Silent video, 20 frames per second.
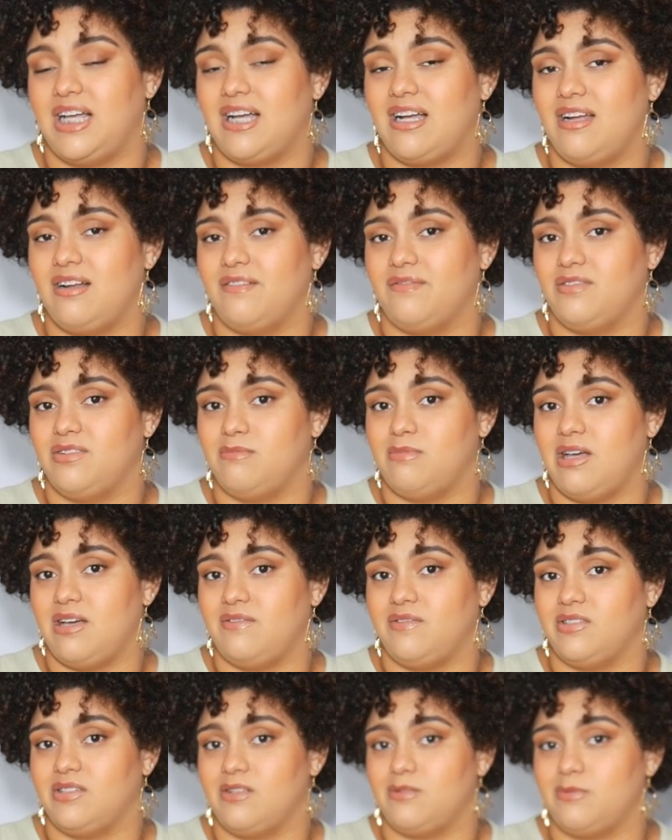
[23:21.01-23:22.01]
I kind of feel bad
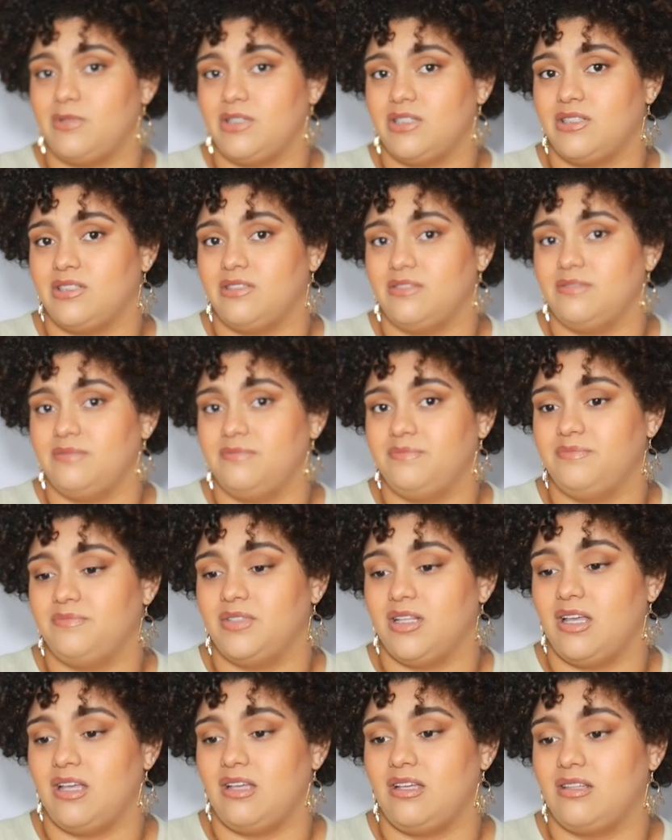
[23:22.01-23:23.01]
for this person,
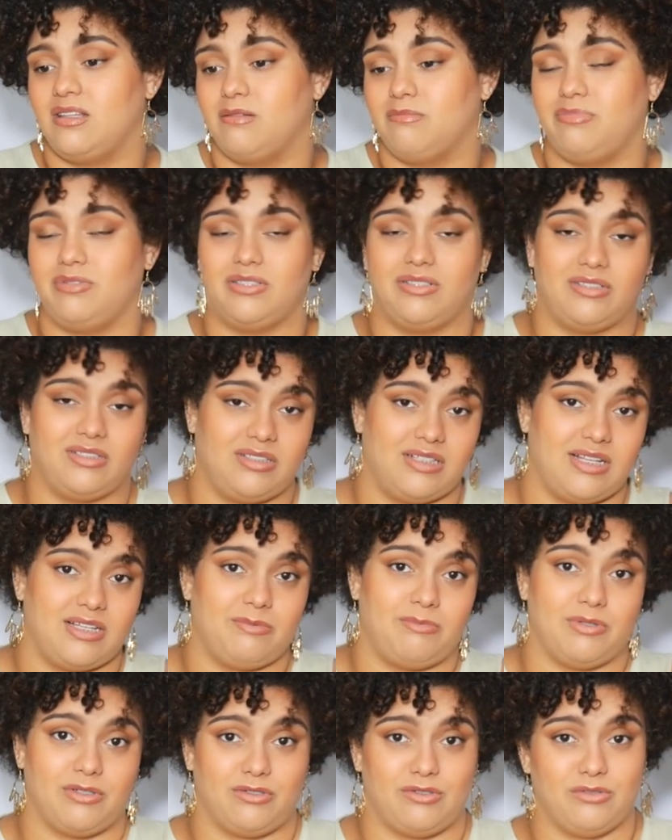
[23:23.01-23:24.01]
like the person that's
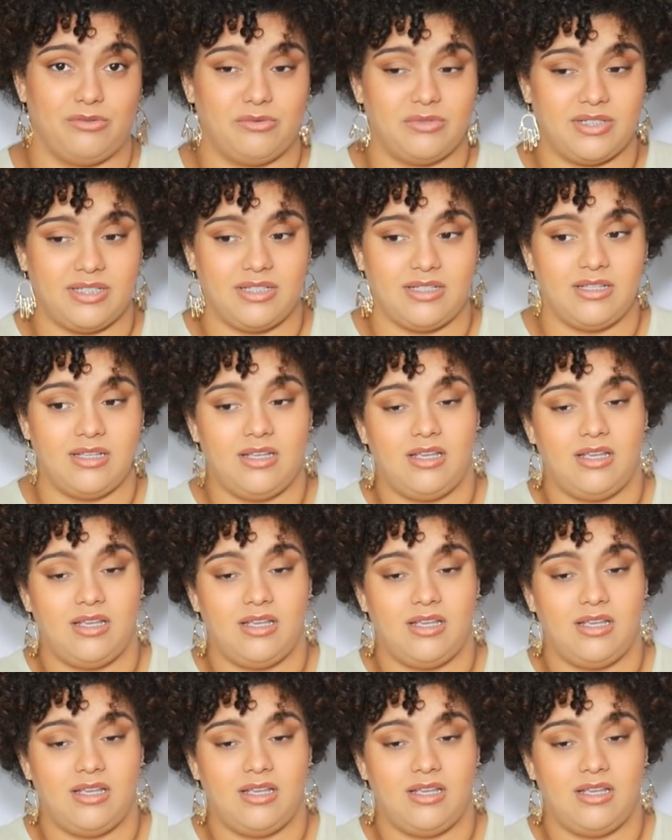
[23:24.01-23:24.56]
pursuing